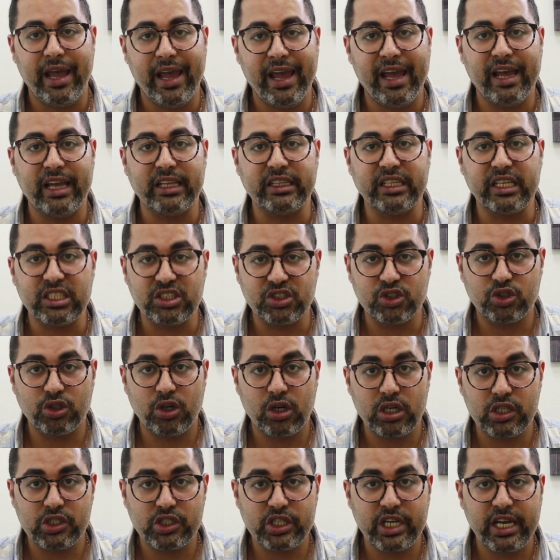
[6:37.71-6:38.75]
and in
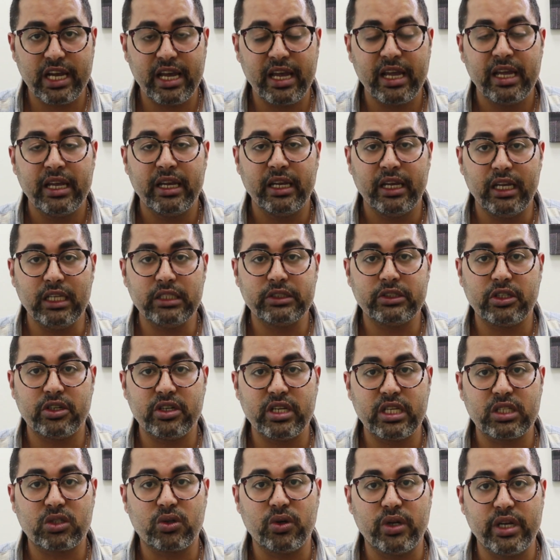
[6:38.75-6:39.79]
Georgia
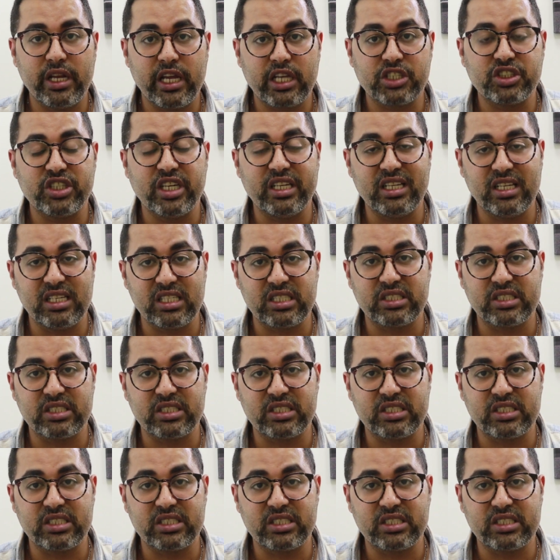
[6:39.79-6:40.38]
internet connection